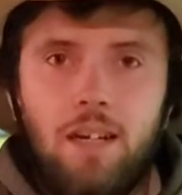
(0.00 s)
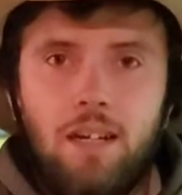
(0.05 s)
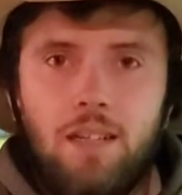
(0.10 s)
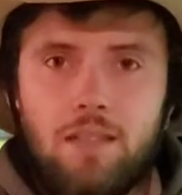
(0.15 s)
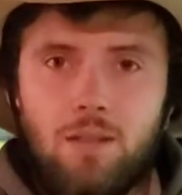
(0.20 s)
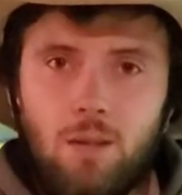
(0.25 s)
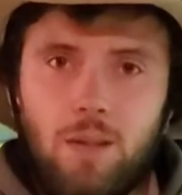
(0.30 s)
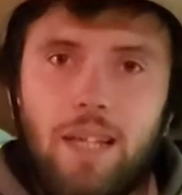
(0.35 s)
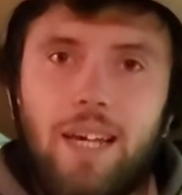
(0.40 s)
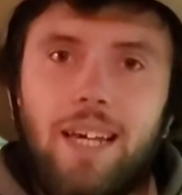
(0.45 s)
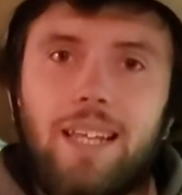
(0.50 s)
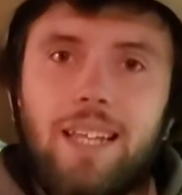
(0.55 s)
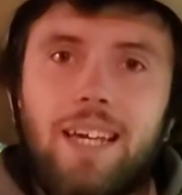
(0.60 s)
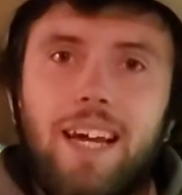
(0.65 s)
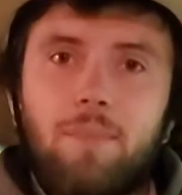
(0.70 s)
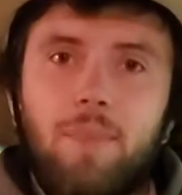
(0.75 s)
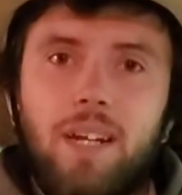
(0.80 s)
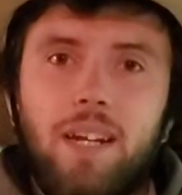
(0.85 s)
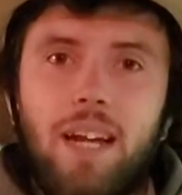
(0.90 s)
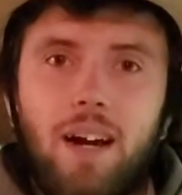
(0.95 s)
So lately
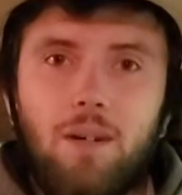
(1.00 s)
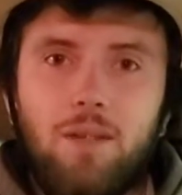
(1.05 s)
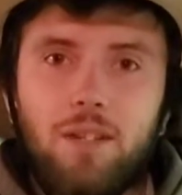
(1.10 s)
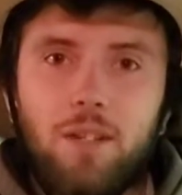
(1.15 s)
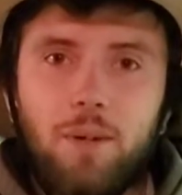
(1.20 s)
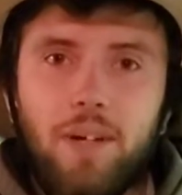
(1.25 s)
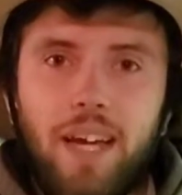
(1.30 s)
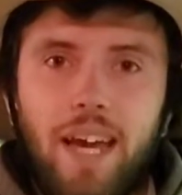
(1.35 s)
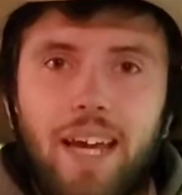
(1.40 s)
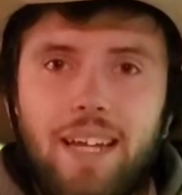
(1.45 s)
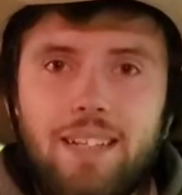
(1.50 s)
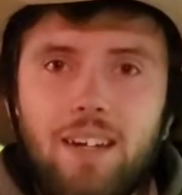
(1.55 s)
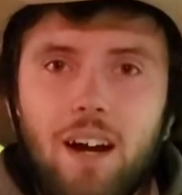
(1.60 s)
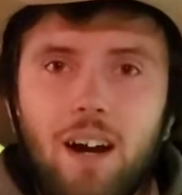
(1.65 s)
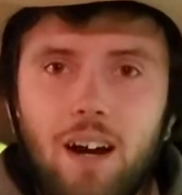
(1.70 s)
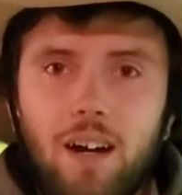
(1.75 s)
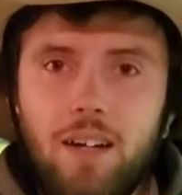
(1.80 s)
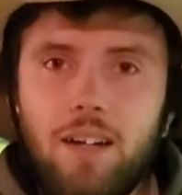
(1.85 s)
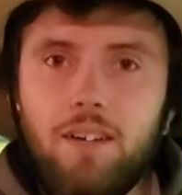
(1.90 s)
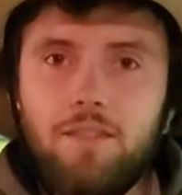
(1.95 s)
I've been out doing a
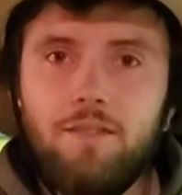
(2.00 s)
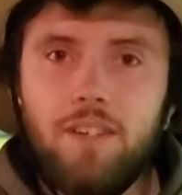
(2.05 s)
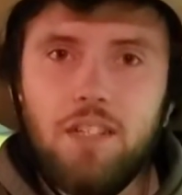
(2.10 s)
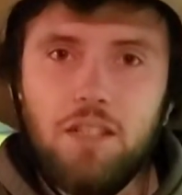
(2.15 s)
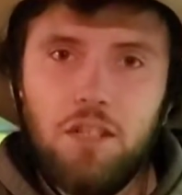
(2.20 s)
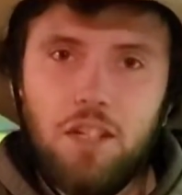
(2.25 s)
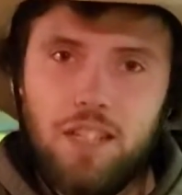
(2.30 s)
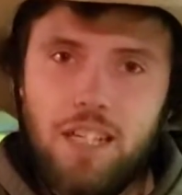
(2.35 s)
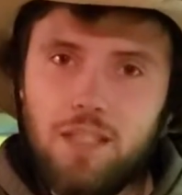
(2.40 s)
ton of fishing.